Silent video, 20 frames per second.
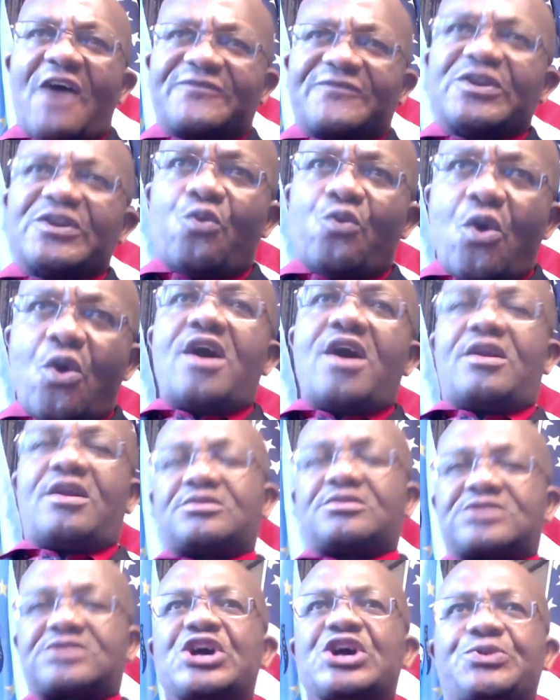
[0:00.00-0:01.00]
of the
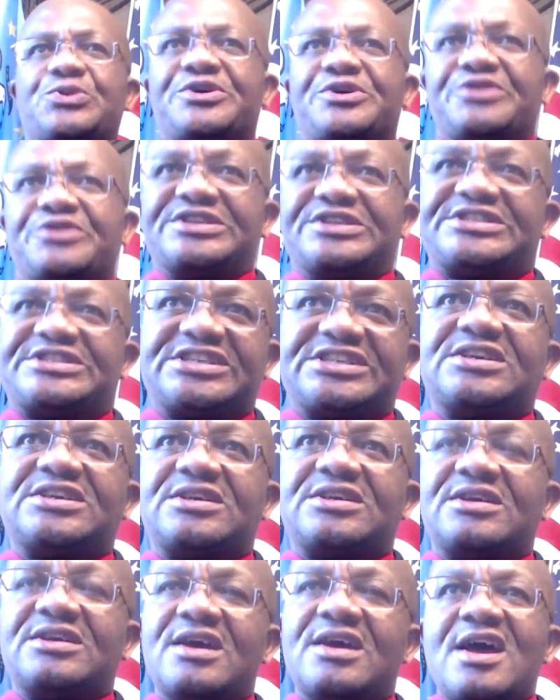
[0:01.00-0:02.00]
world
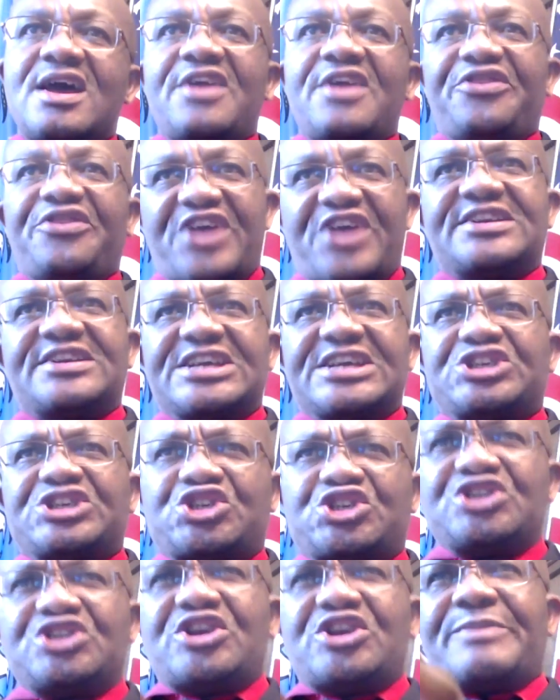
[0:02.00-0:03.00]
community, then there
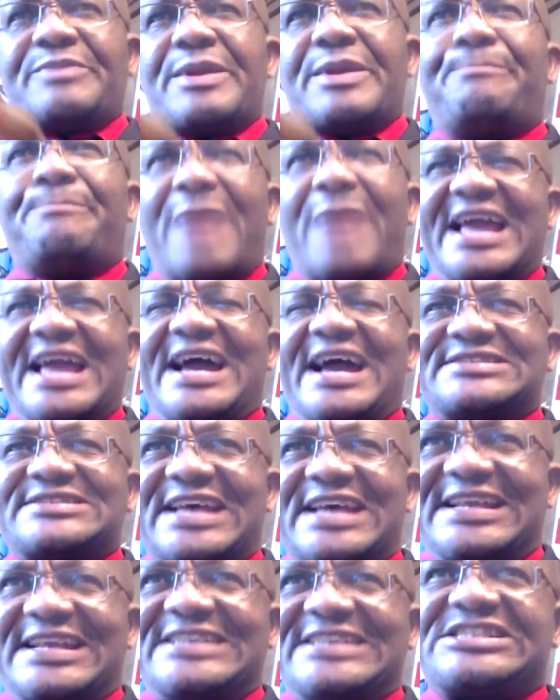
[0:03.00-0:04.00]
should not be bias and